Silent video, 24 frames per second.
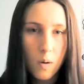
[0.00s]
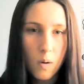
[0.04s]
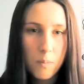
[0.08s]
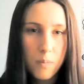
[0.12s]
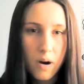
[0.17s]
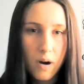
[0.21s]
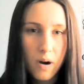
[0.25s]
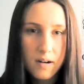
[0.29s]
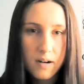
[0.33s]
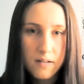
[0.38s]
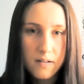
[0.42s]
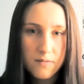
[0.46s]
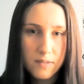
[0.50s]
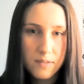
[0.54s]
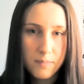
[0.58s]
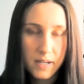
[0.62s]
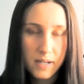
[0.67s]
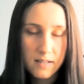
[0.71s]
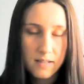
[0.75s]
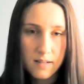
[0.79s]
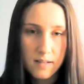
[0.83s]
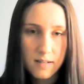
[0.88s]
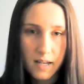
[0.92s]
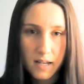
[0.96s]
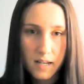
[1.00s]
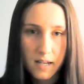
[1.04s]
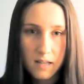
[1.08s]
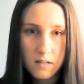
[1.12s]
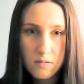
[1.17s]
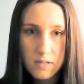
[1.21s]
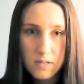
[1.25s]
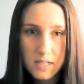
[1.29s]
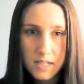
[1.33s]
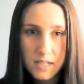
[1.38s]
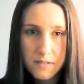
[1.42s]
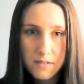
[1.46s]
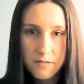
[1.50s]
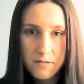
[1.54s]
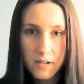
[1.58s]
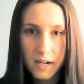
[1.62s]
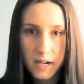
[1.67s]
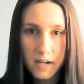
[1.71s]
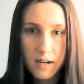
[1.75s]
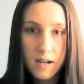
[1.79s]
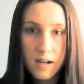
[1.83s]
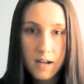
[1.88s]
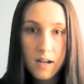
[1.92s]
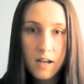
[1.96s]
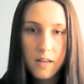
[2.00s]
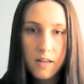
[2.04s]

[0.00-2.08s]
one part of the basal ganglia was different,